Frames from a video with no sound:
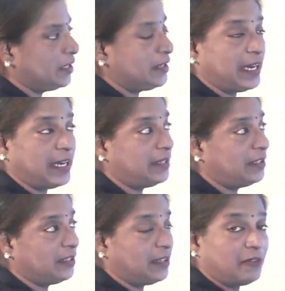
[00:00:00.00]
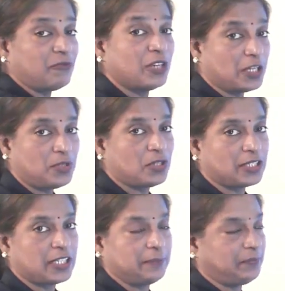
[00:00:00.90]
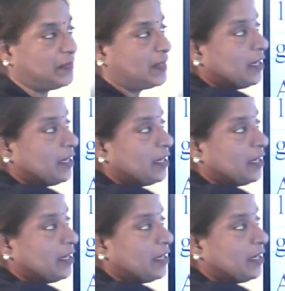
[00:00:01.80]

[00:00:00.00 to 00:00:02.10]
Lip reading: Then verb should come.